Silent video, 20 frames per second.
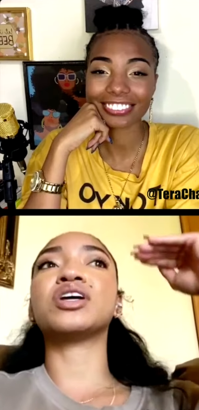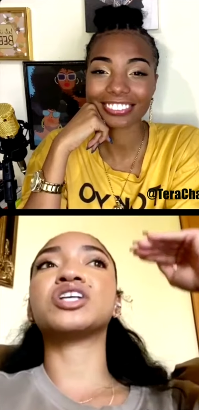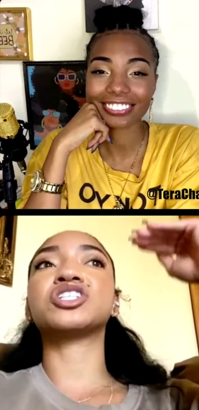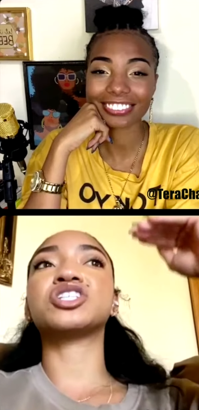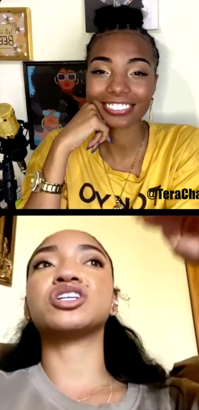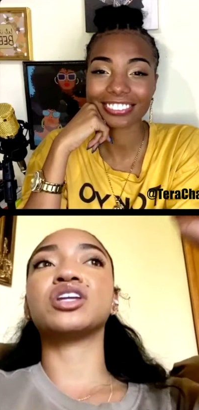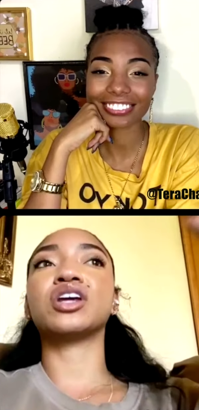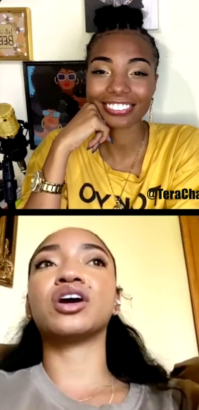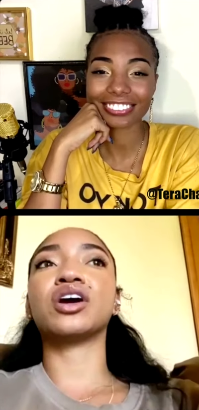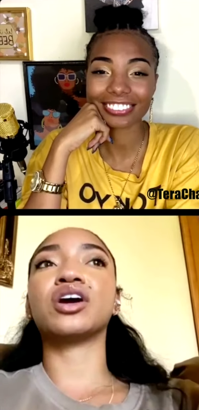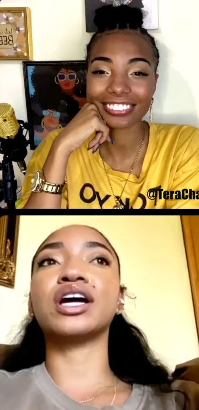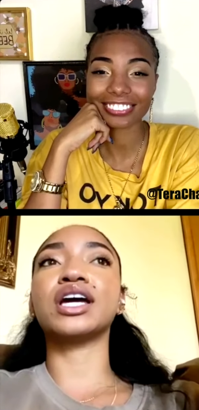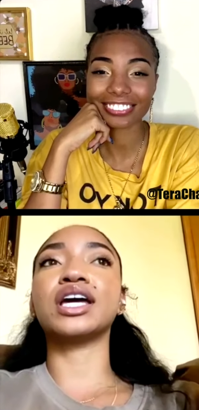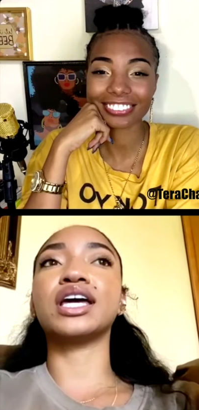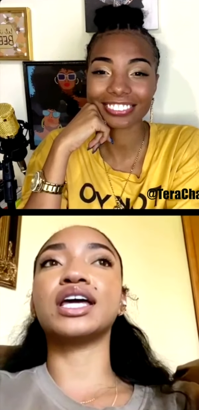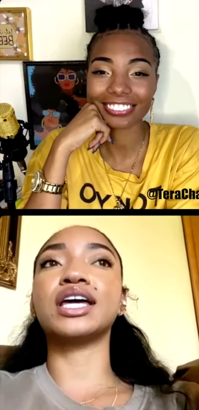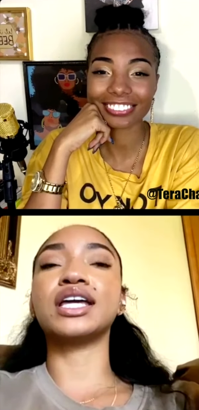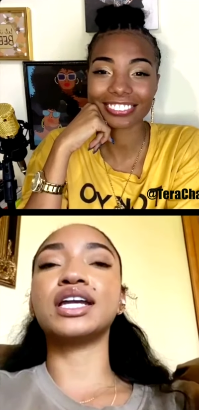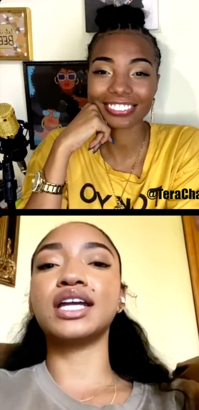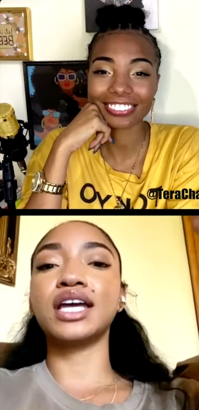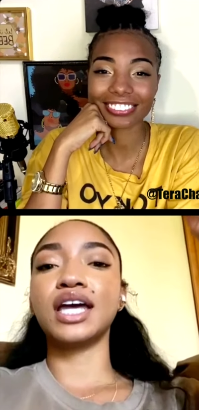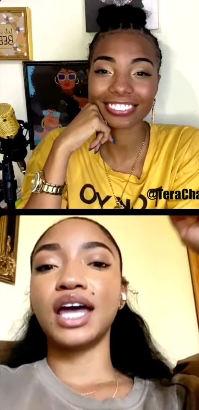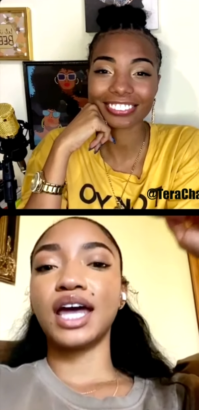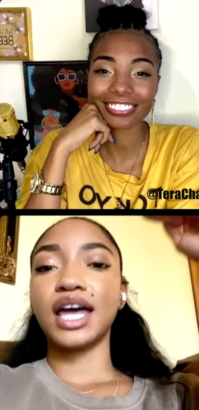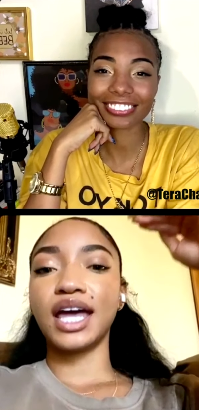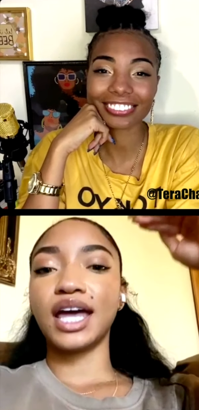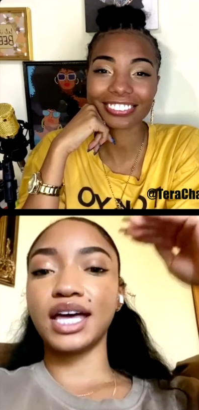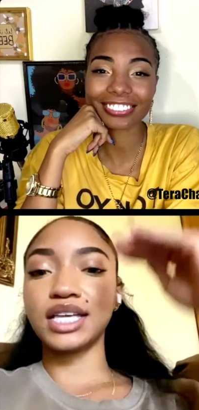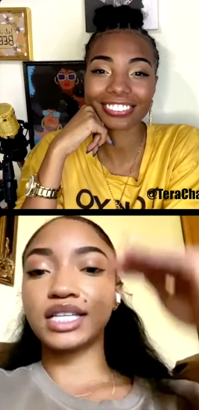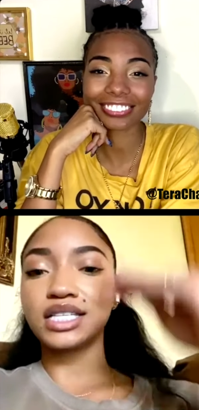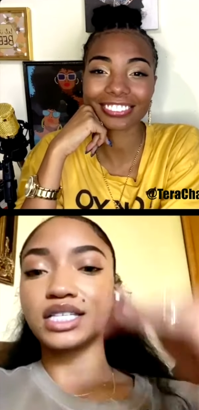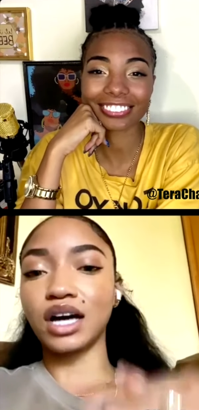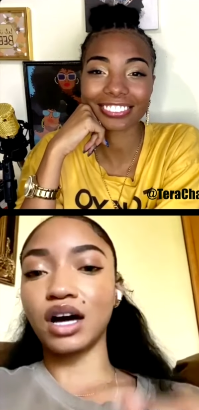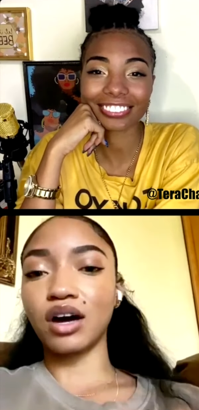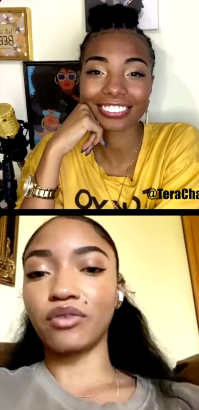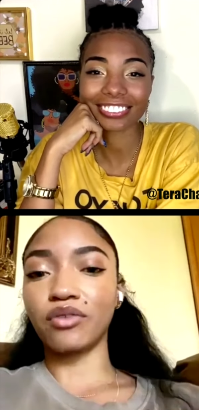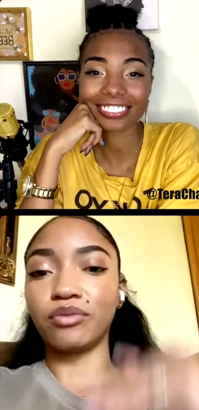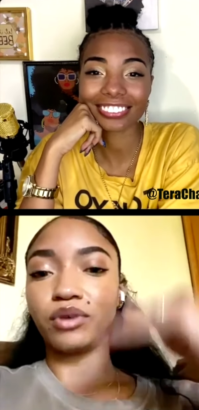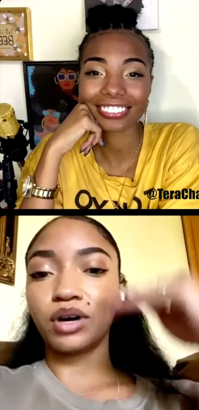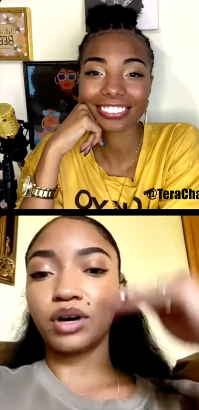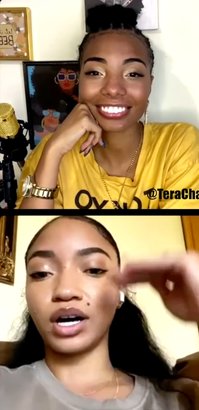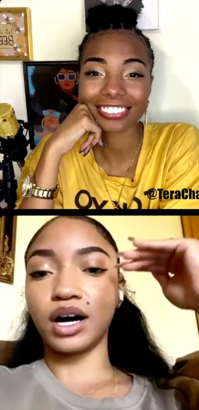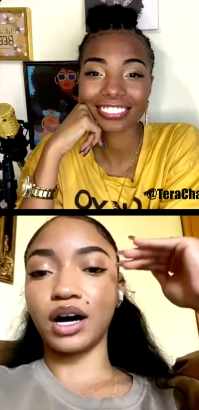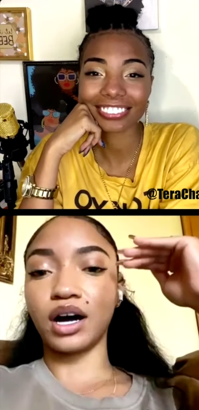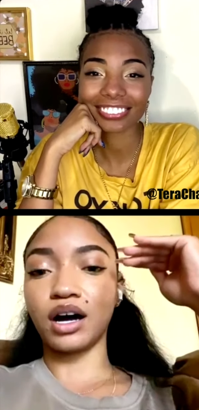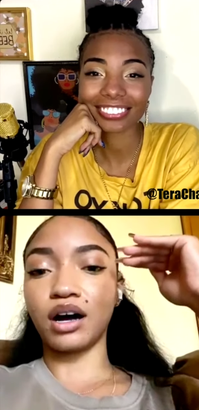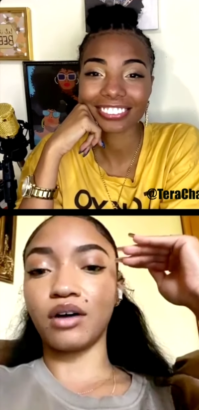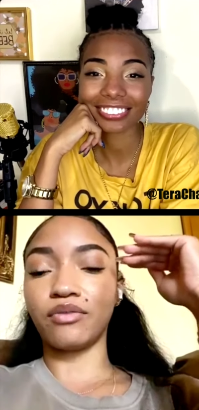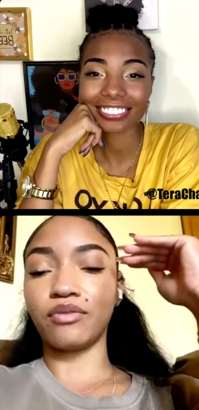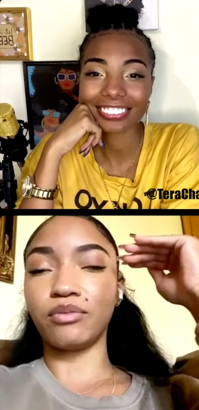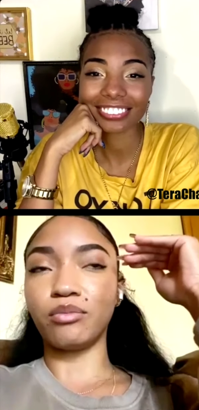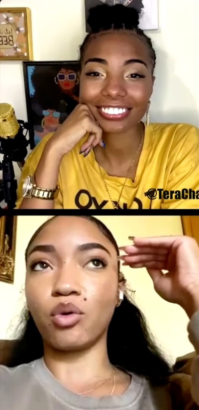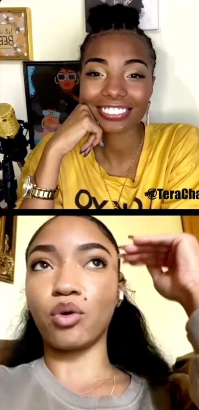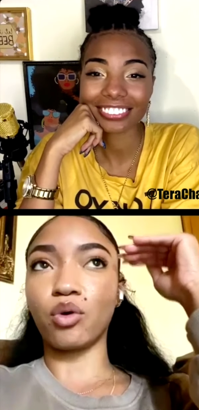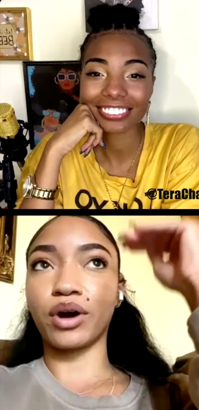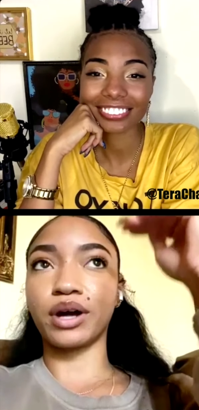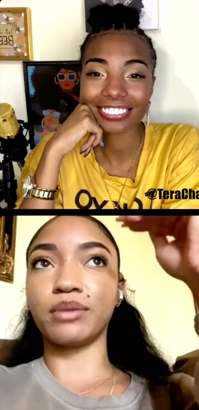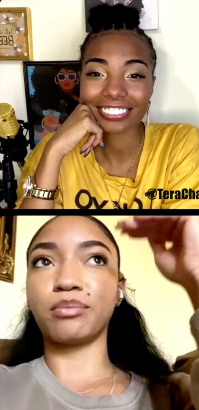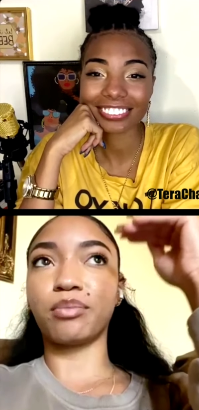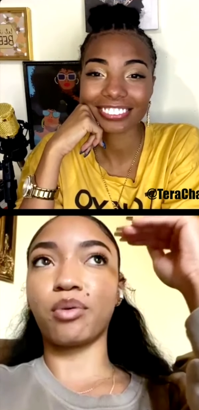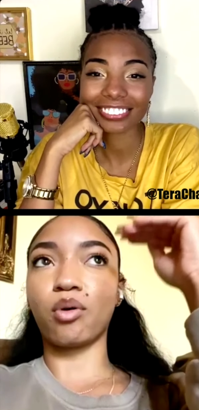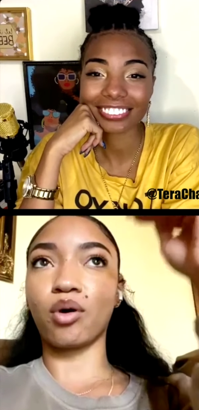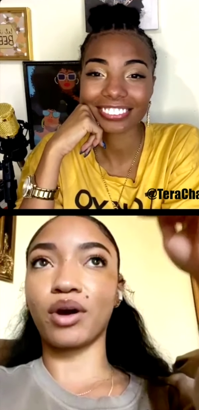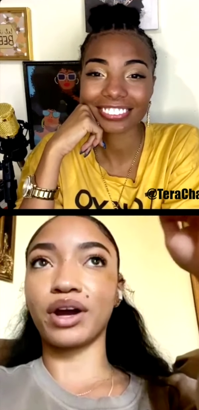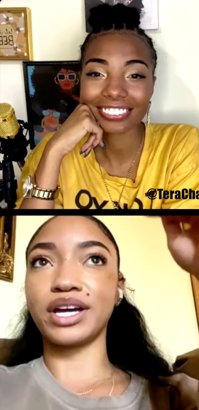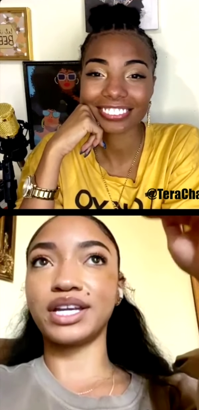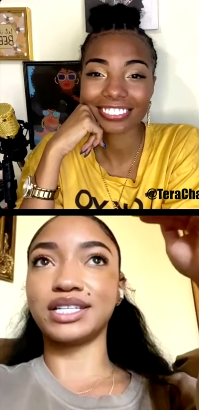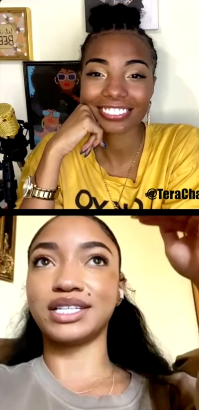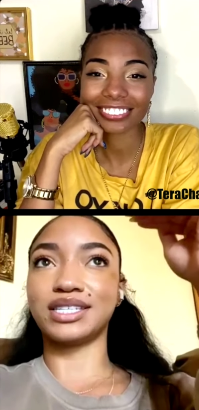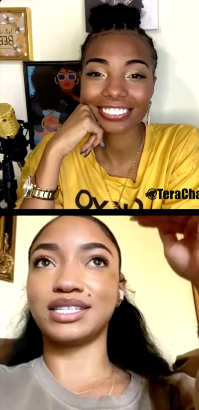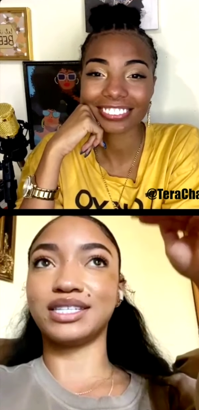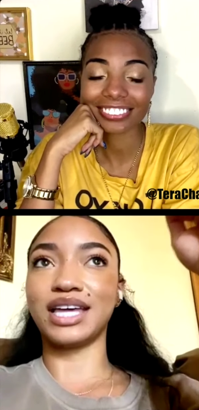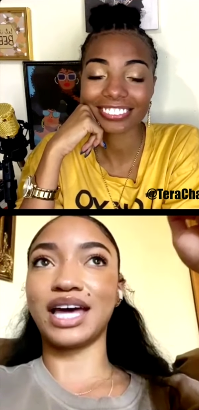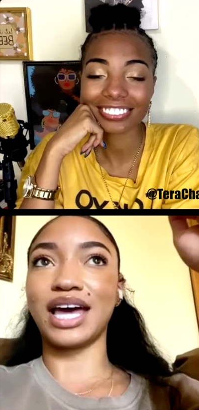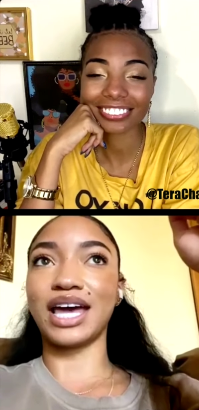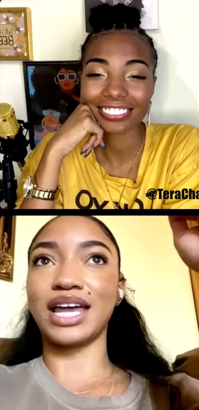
Speaker 1: you're in is of of more importance than